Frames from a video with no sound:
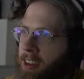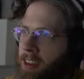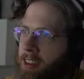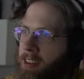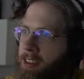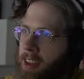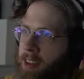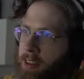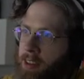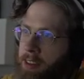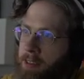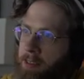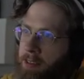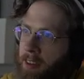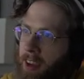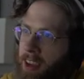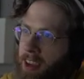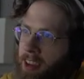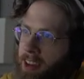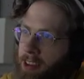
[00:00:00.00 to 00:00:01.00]
doesn't
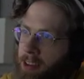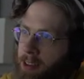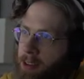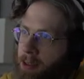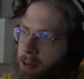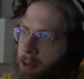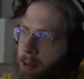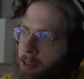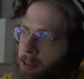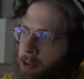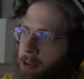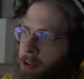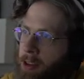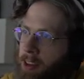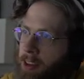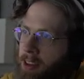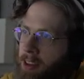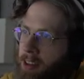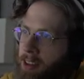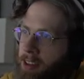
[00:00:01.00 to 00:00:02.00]
fight with the
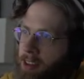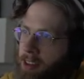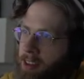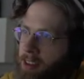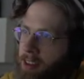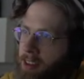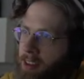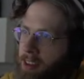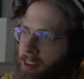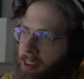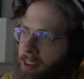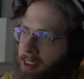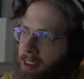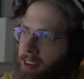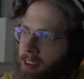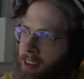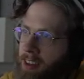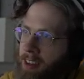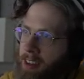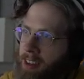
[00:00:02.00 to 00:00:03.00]
shield.
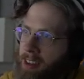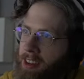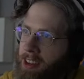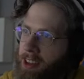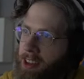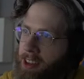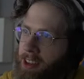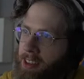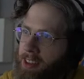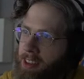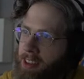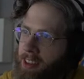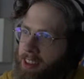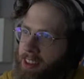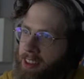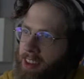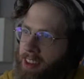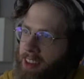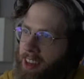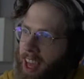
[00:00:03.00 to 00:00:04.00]
You can see
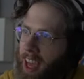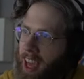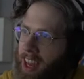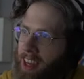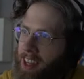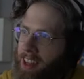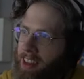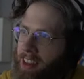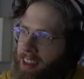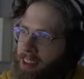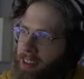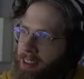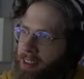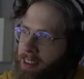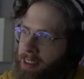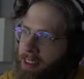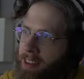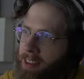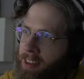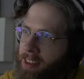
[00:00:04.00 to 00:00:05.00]
that adding
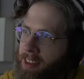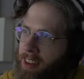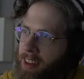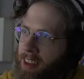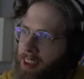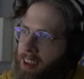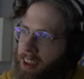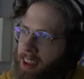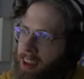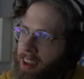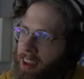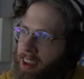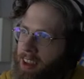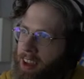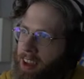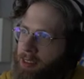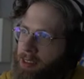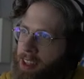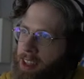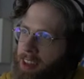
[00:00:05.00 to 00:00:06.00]
this,
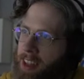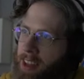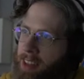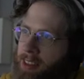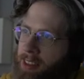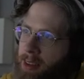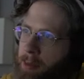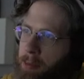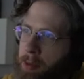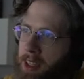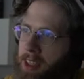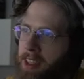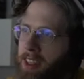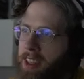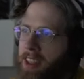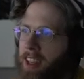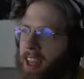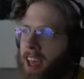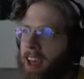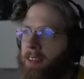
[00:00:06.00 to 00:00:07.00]
I mean, they simply
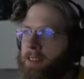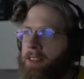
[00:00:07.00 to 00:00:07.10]
didn't have